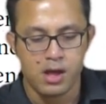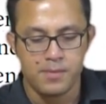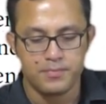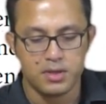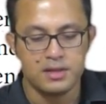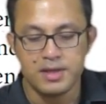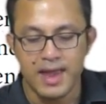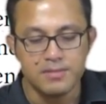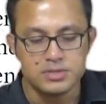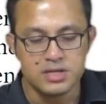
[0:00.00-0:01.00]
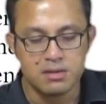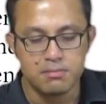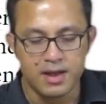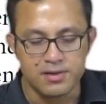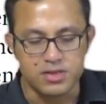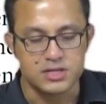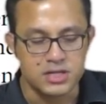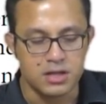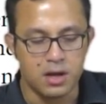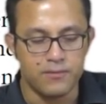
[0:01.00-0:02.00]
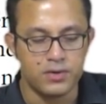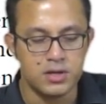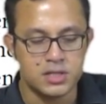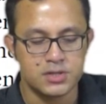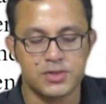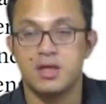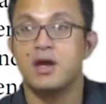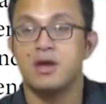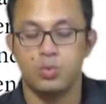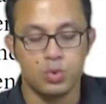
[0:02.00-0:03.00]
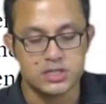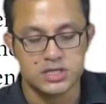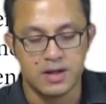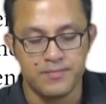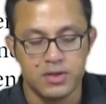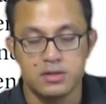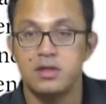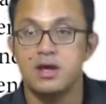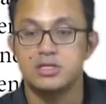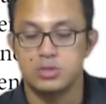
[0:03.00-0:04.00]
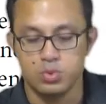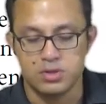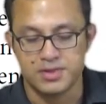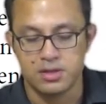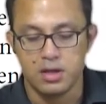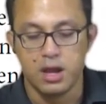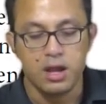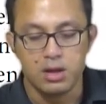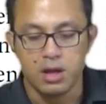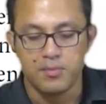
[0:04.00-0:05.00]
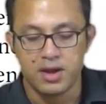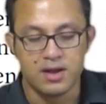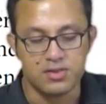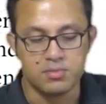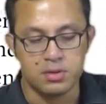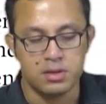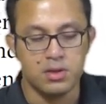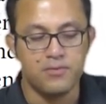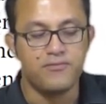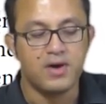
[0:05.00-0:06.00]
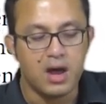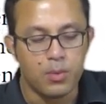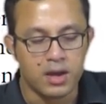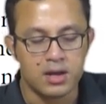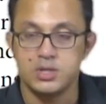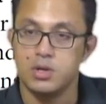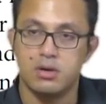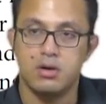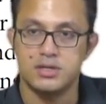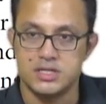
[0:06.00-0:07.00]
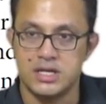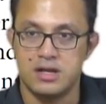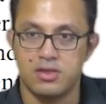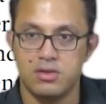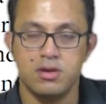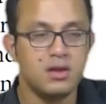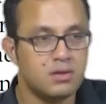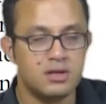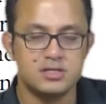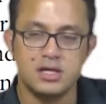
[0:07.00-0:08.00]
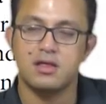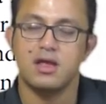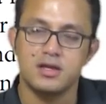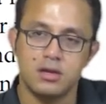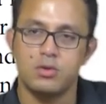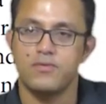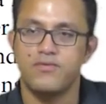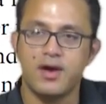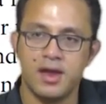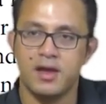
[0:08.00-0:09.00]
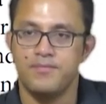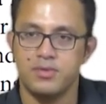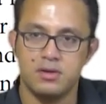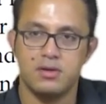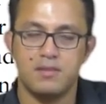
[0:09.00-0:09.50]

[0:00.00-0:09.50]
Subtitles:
In the empty immensity of earth, sky and water, there she was, incomprehensible, firing into a continent. So, you know, it just continued to fire,